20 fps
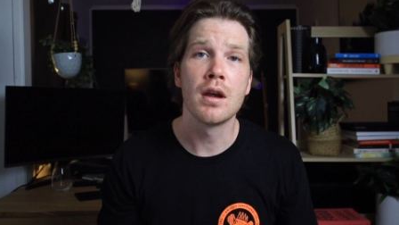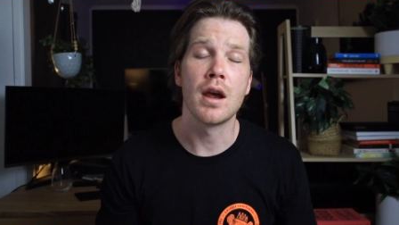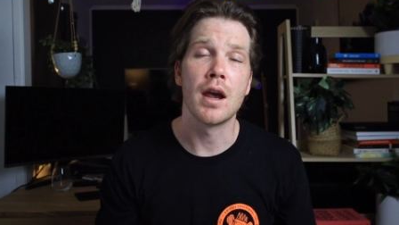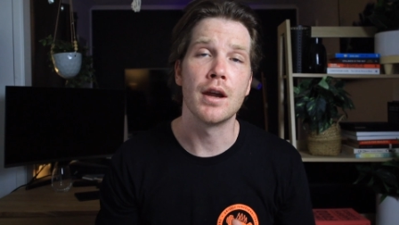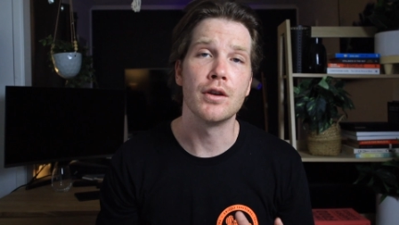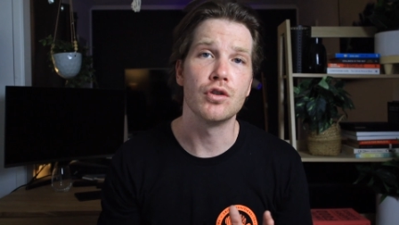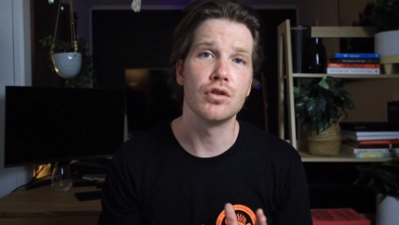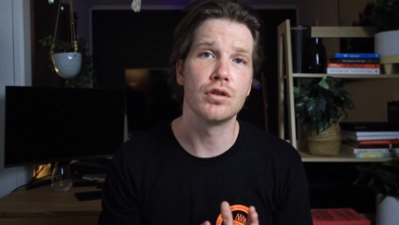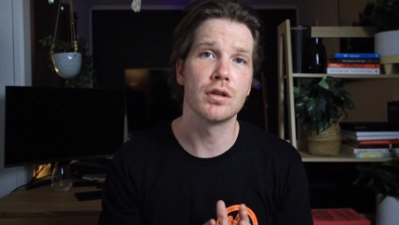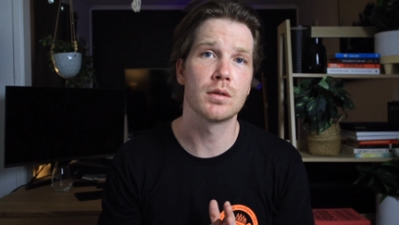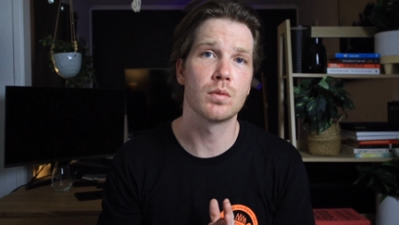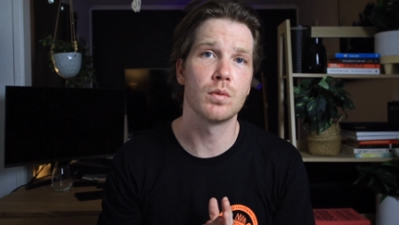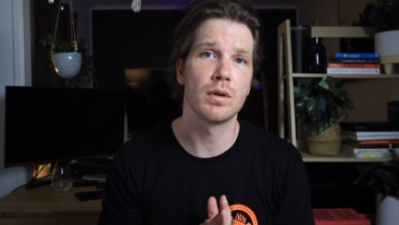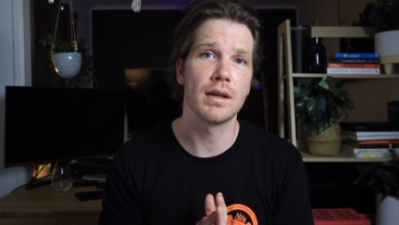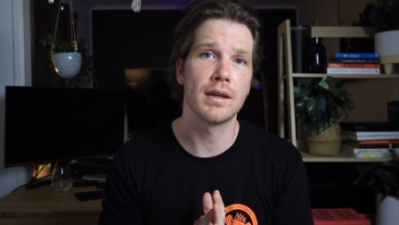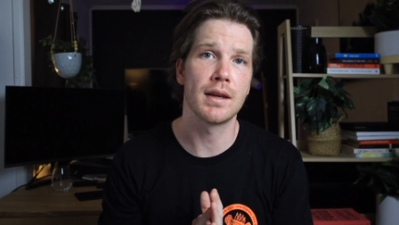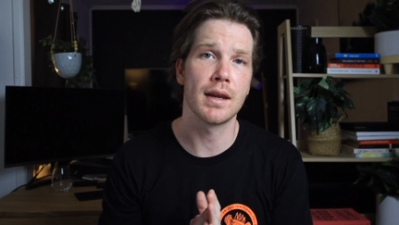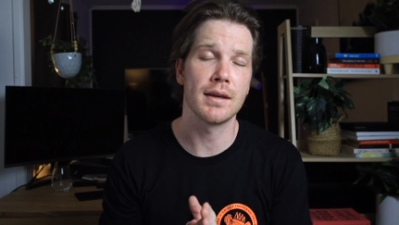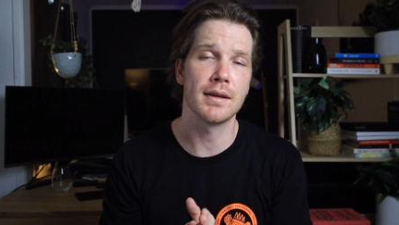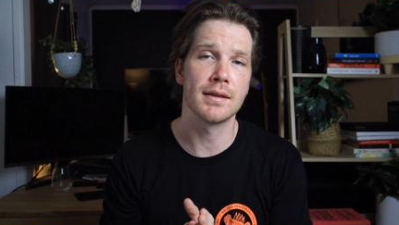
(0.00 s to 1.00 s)
and you just want
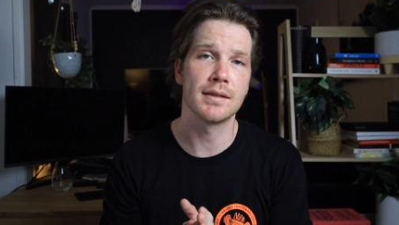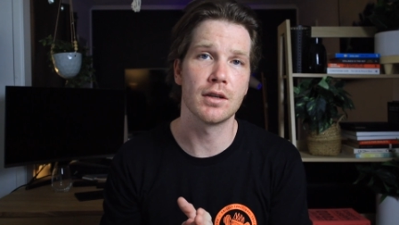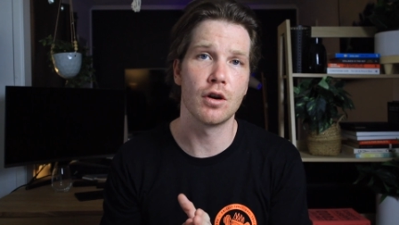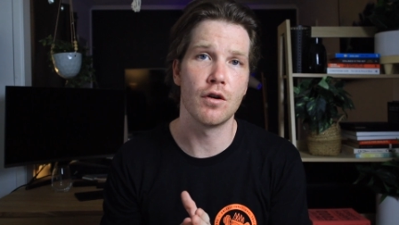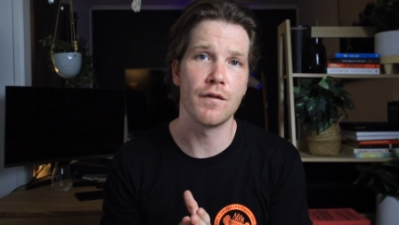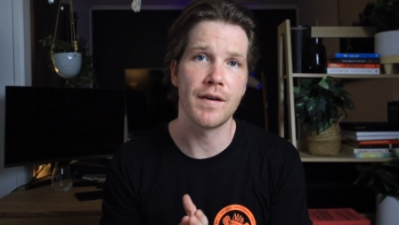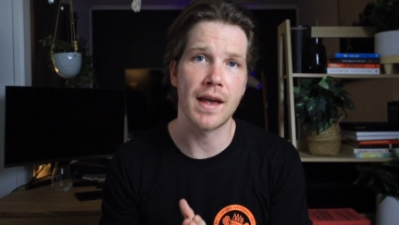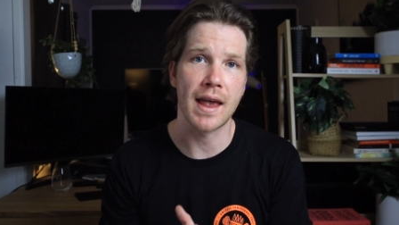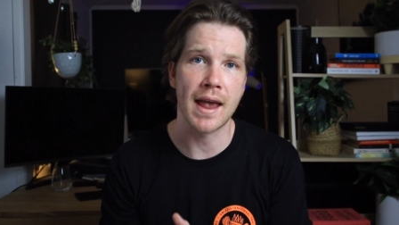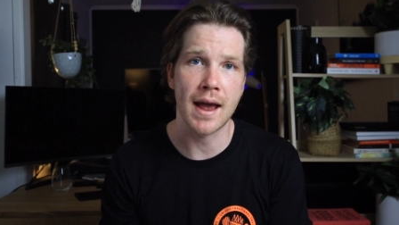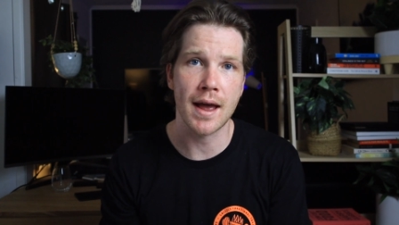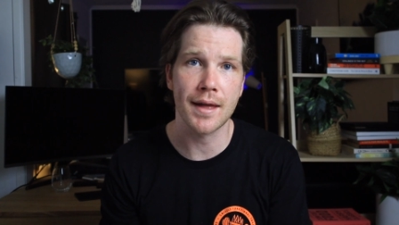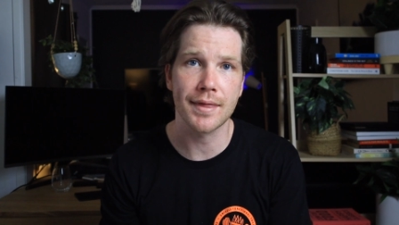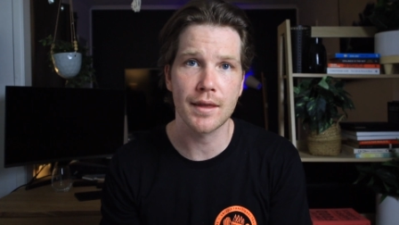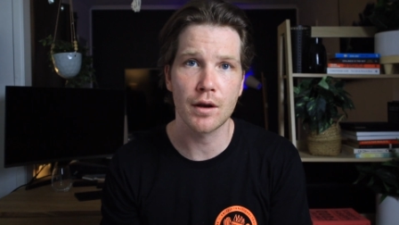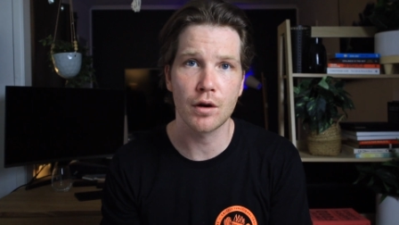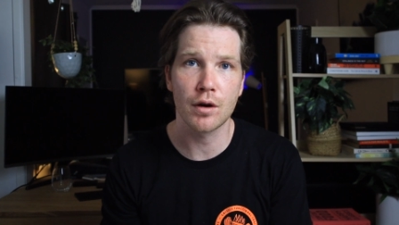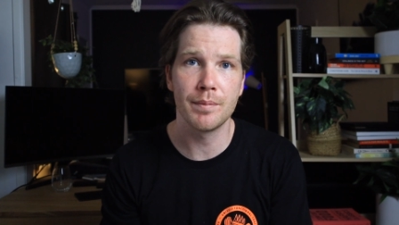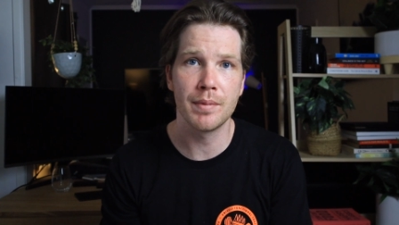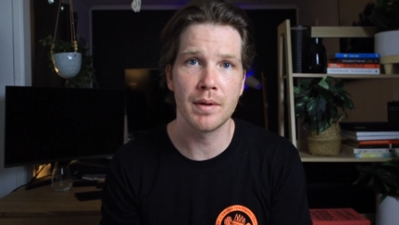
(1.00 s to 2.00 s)
to get yourself out
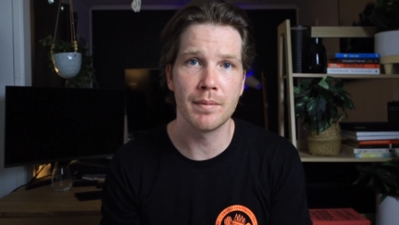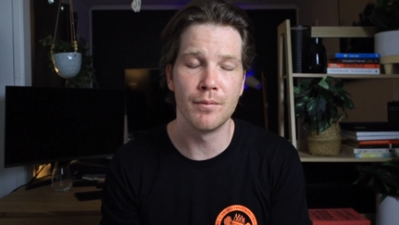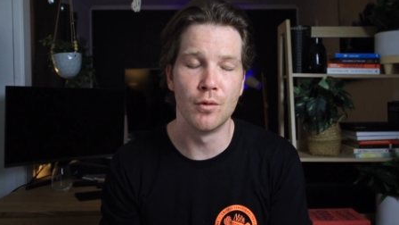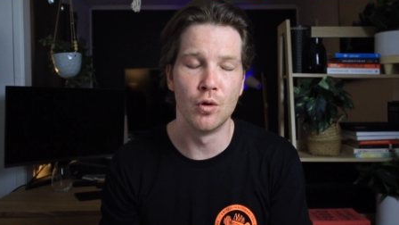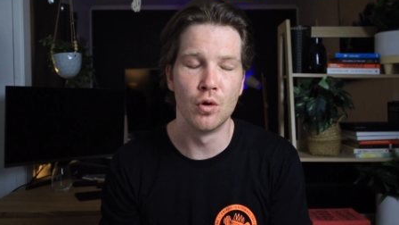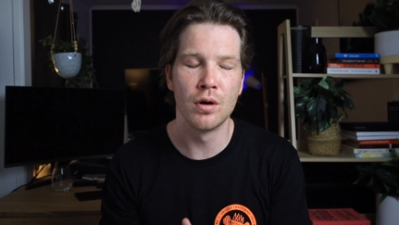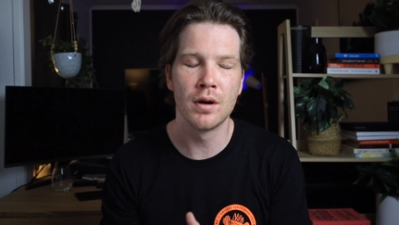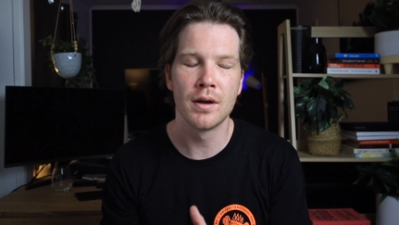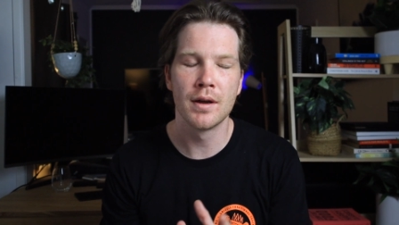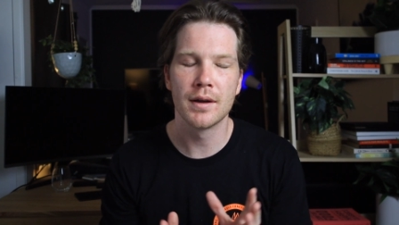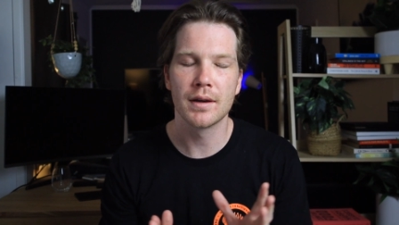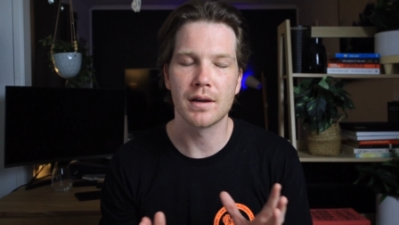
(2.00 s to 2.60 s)
there a bit more,